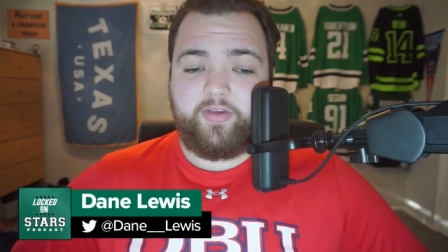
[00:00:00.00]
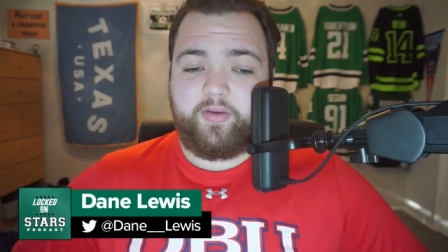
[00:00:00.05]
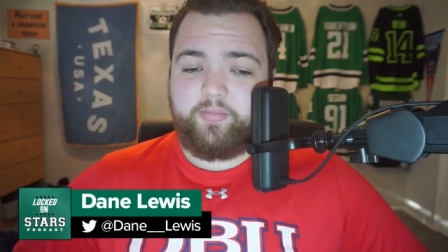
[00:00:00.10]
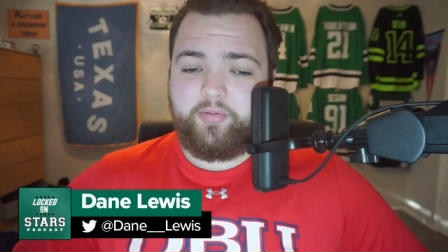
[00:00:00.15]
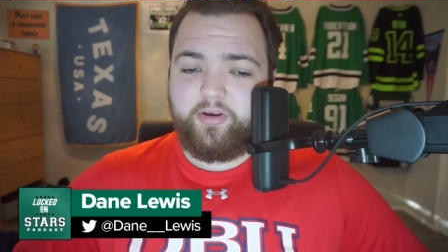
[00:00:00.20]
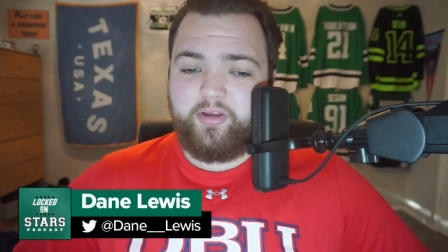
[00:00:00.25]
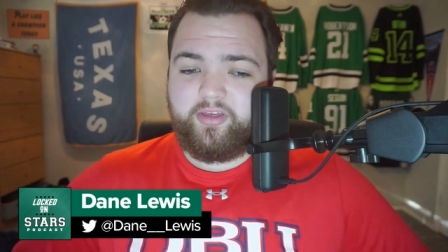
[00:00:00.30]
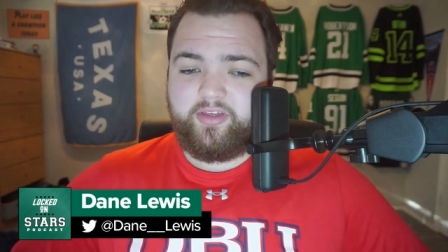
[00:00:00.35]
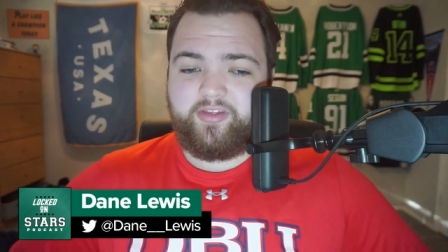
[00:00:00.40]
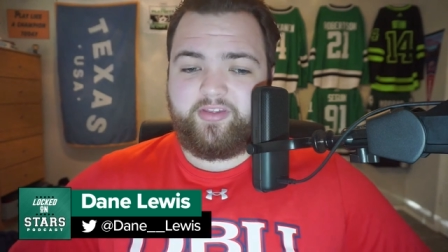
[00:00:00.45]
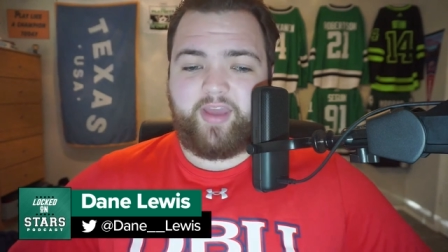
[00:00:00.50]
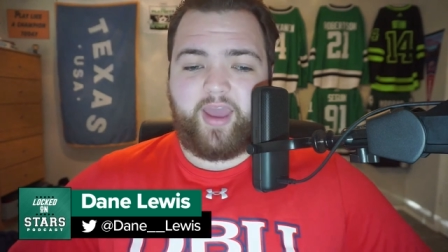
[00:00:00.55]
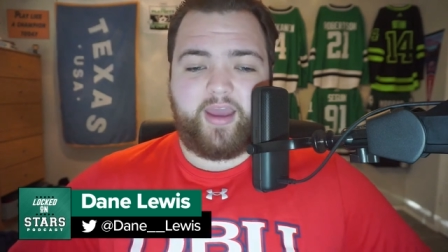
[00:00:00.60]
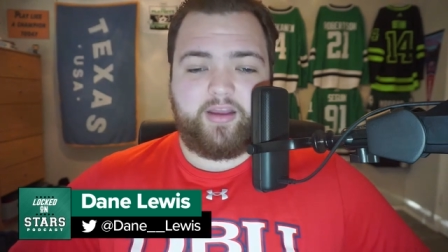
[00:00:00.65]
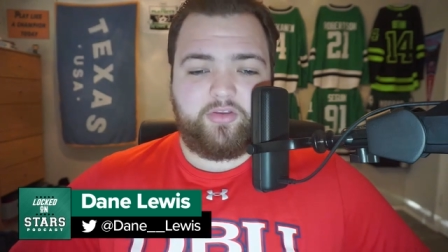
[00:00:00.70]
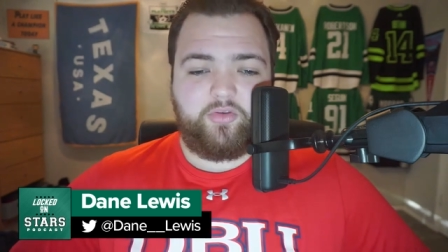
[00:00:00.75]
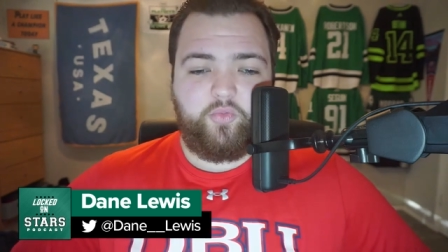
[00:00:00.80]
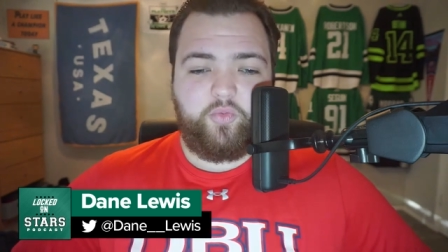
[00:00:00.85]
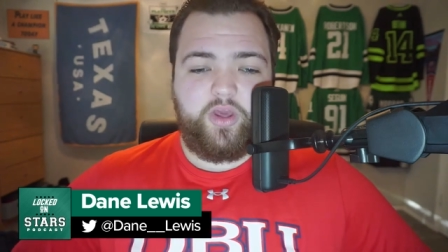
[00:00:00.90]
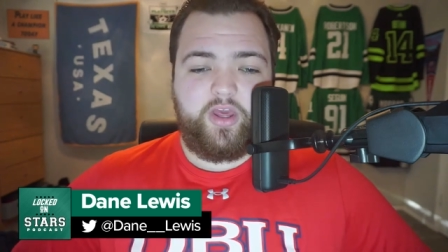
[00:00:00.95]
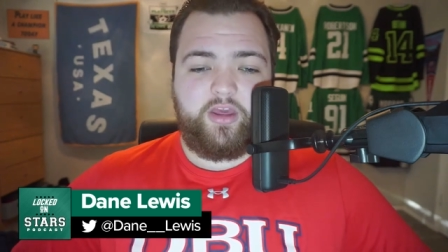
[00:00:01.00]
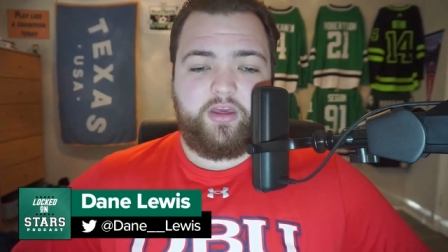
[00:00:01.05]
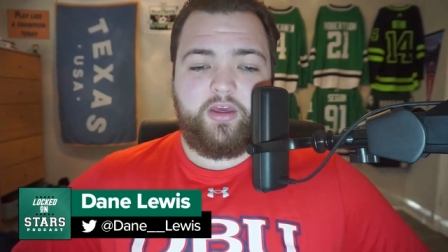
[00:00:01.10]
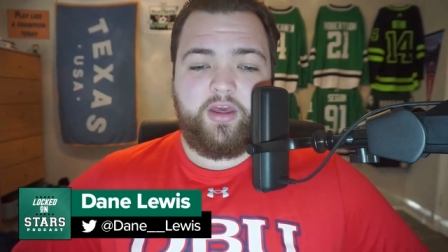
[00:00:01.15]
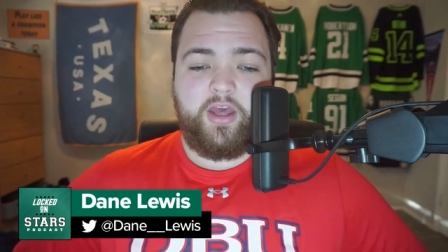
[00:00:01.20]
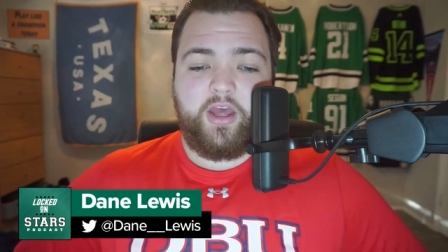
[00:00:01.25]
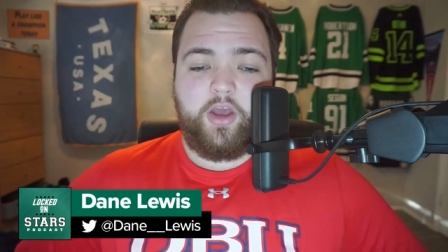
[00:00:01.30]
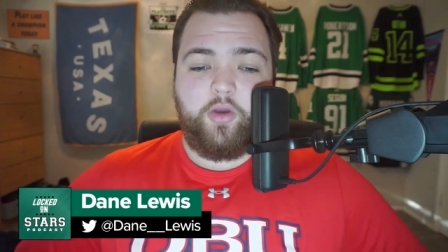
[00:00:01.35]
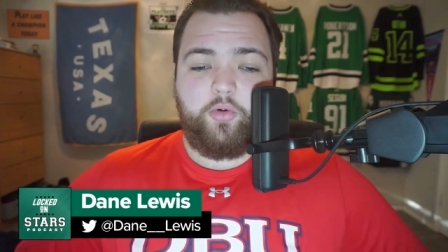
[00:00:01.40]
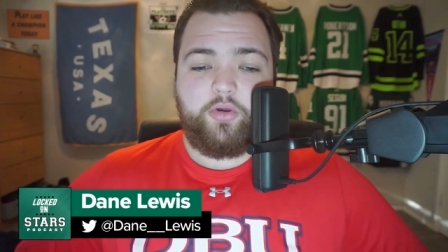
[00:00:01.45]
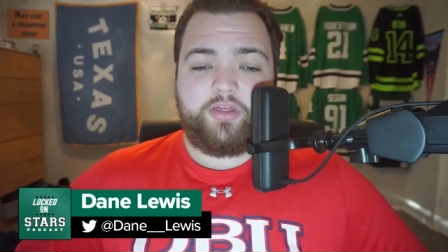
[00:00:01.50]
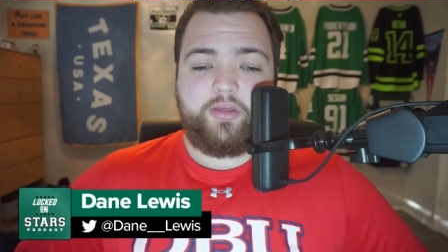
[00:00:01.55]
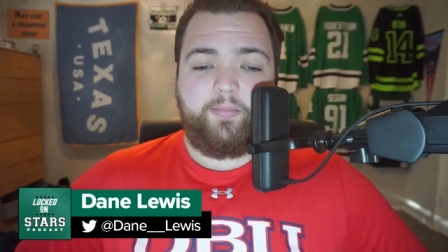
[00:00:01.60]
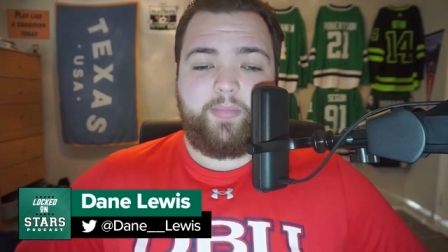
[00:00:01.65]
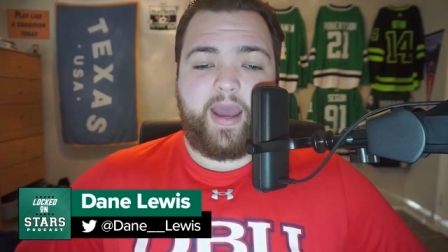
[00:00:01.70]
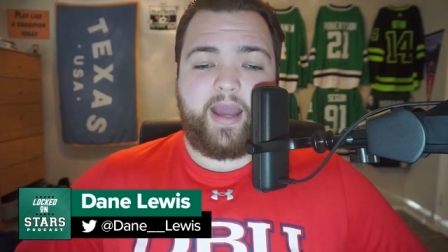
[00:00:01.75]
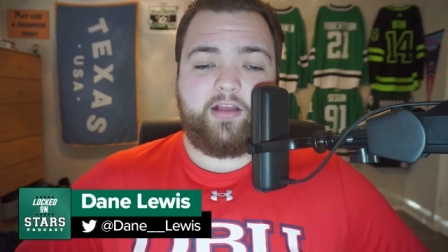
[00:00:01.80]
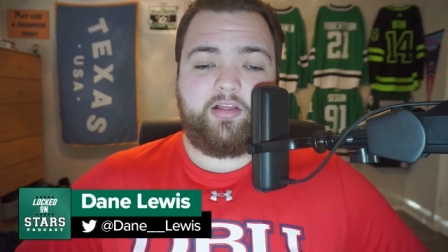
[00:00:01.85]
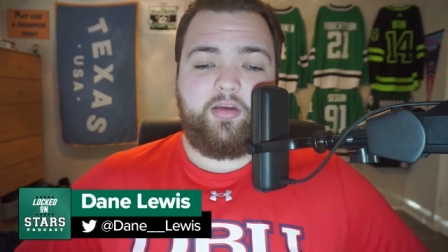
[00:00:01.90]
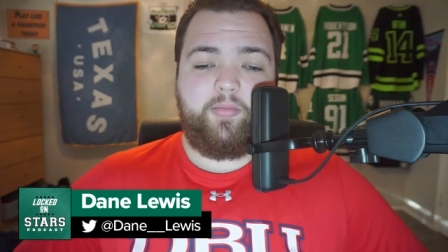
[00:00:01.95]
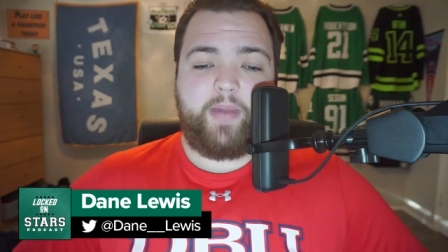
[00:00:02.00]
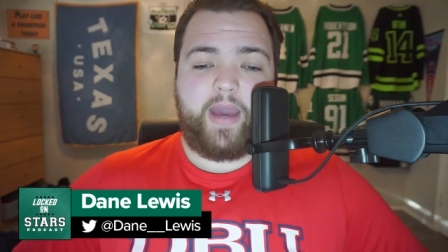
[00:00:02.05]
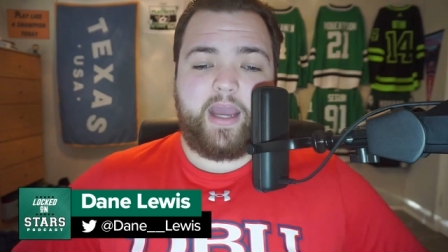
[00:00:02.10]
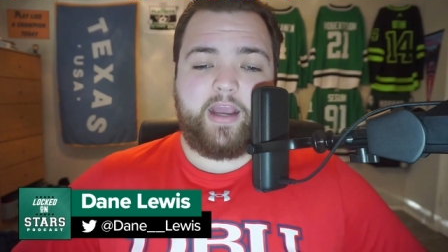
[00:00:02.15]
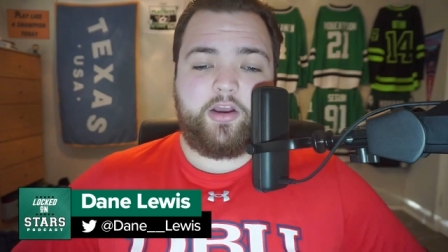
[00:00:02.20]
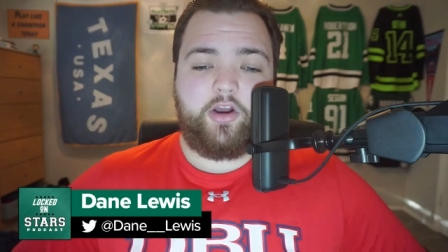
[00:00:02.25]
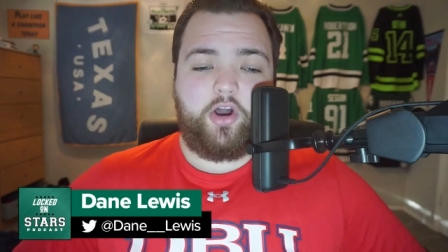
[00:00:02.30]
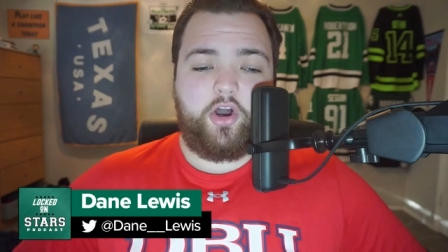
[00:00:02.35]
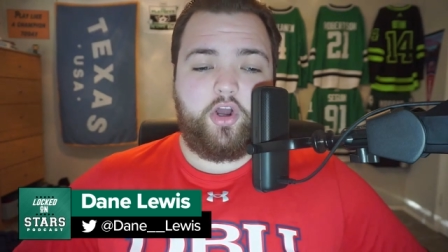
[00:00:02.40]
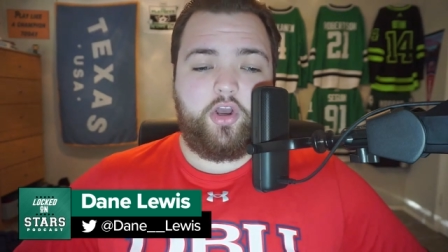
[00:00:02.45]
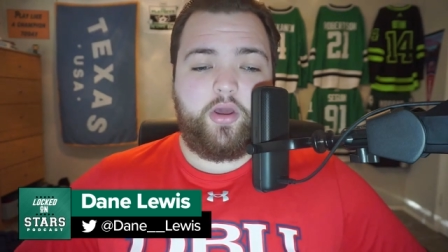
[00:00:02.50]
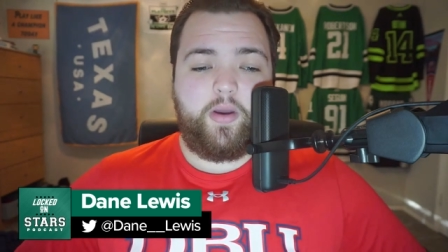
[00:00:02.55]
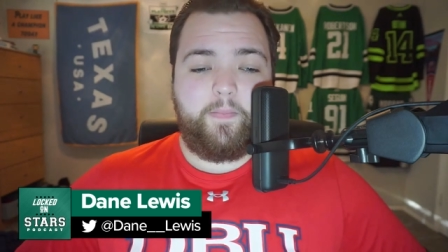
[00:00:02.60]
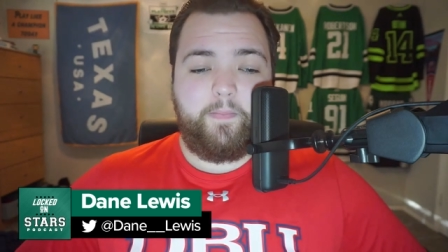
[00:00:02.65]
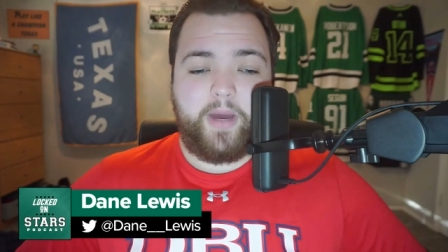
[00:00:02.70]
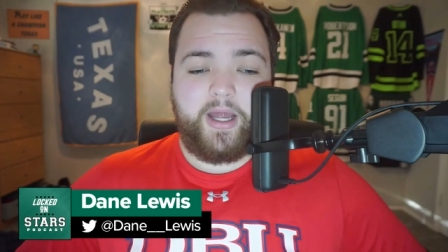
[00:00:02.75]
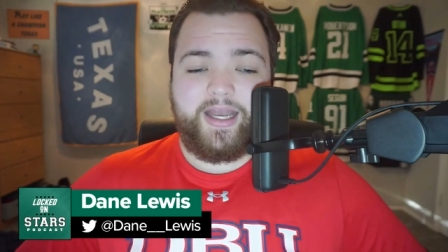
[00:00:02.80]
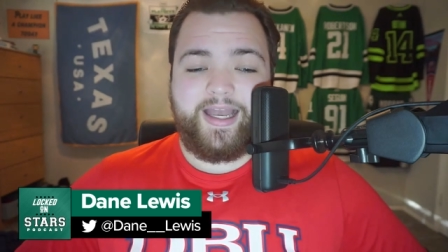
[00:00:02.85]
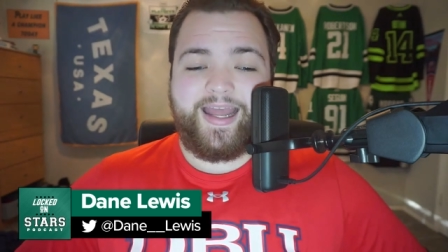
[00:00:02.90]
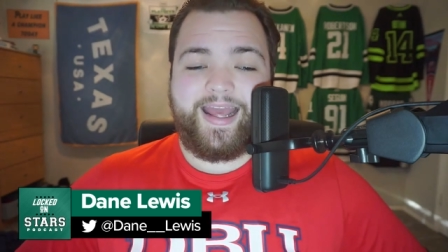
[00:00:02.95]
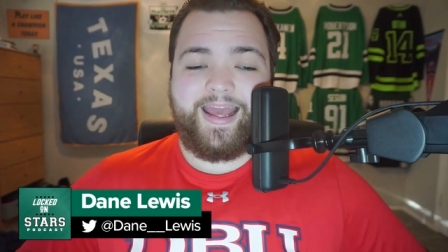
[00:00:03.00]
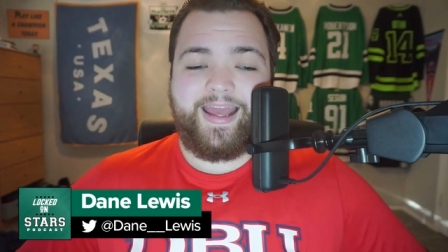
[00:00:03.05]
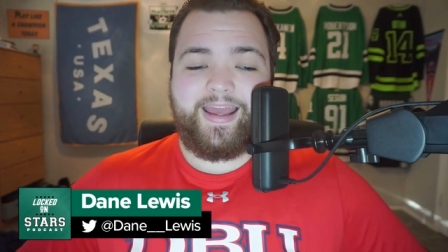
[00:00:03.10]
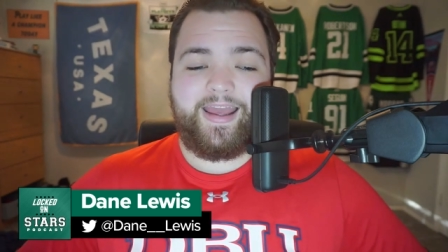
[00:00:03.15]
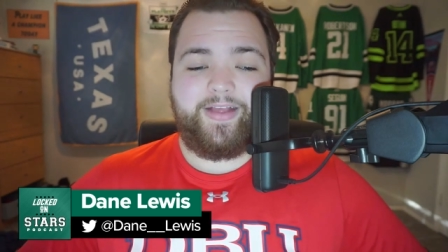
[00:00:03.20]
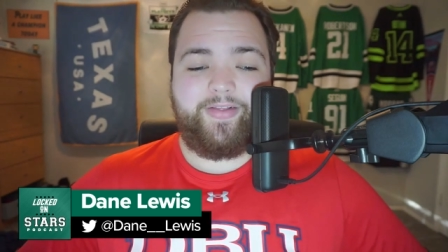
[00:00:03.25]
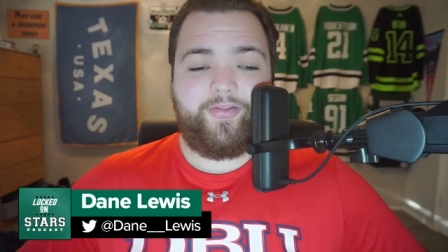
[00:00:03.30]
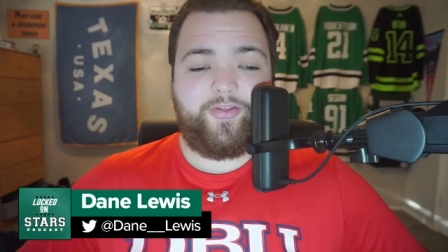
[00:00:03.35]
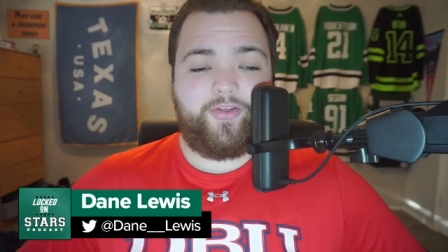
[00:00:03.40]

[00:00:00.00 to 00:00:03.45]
a pretty stacked week with the back to back on Monday and